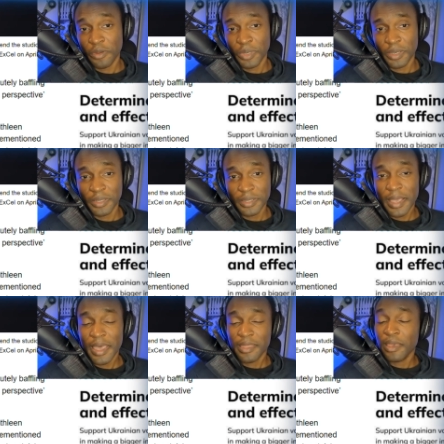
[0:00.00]
because
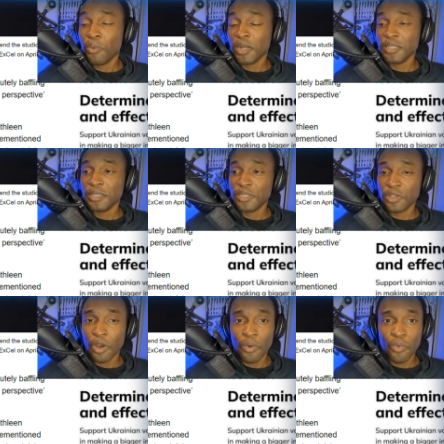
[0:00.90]
they want to see
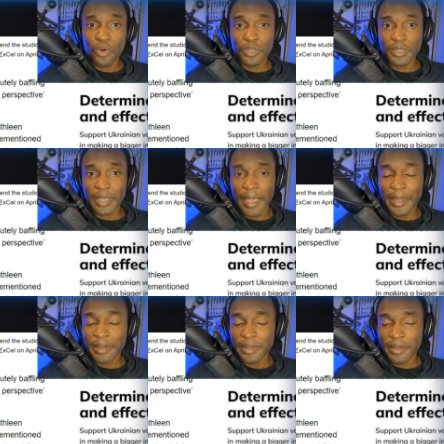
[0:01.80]
Star Wars
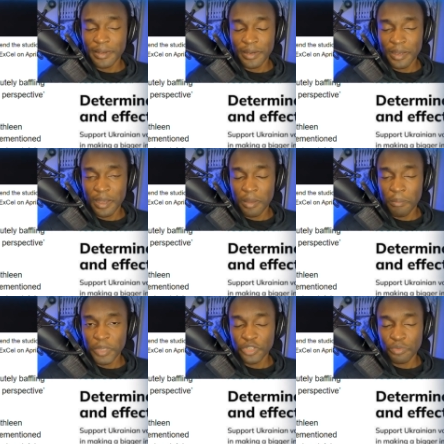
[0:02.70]
end in a, a,
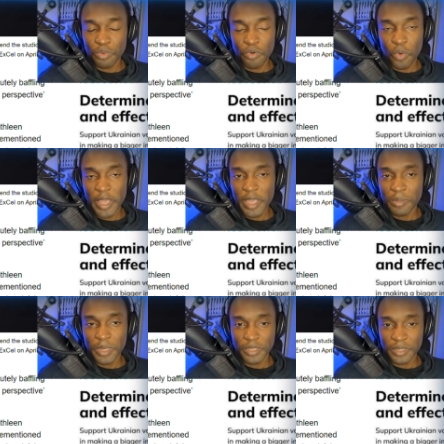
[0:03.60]
miserable way
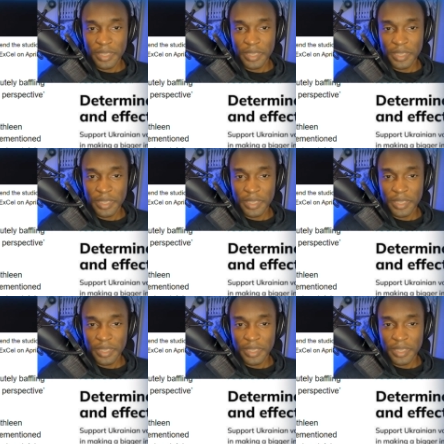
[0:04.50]
because